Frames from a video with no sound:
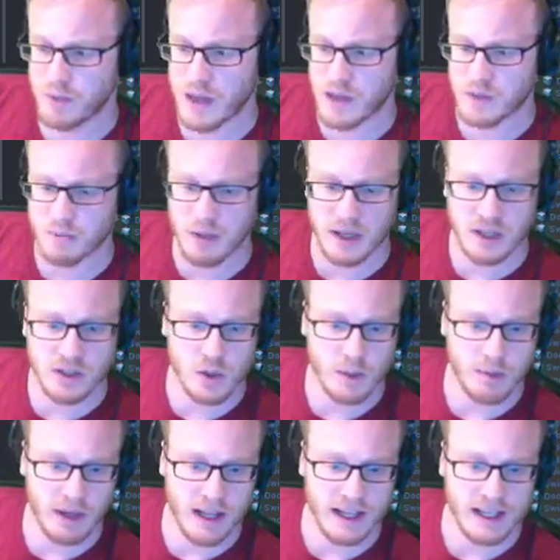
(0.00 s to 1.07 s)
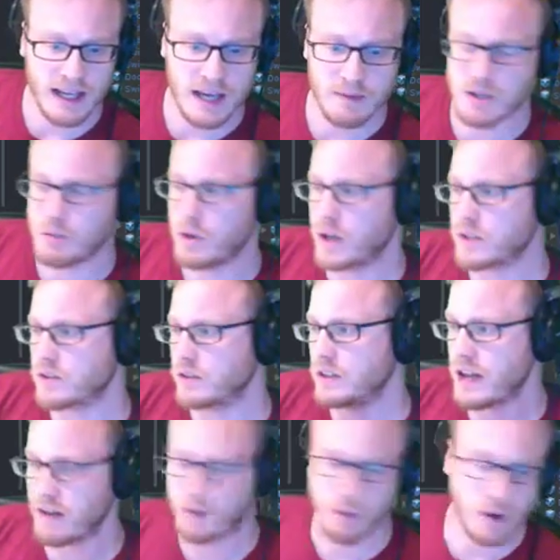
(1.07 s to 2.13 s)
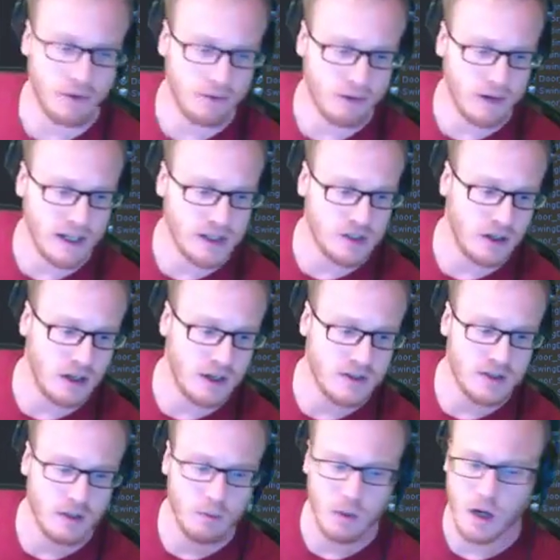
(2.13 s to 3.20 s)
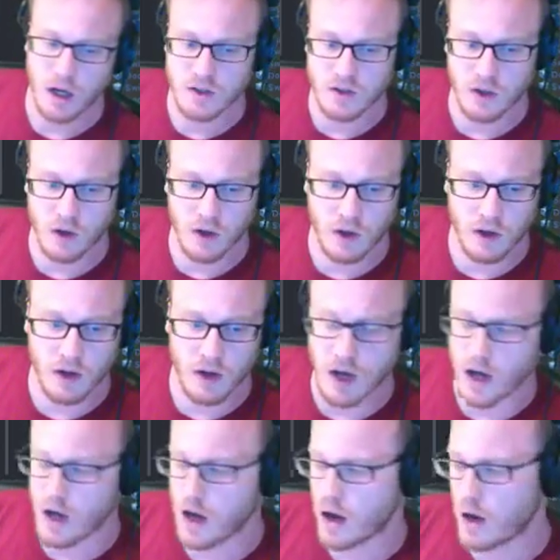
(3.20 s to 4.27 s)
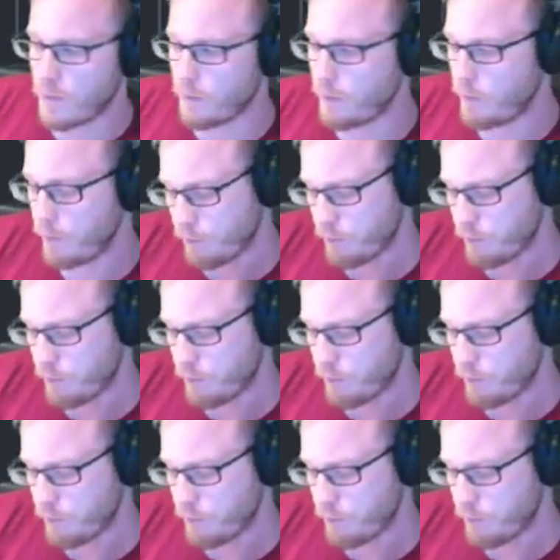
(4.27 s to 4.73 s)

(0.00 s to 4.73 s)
been in AAA games. He worked on the F1 franchise. He worked on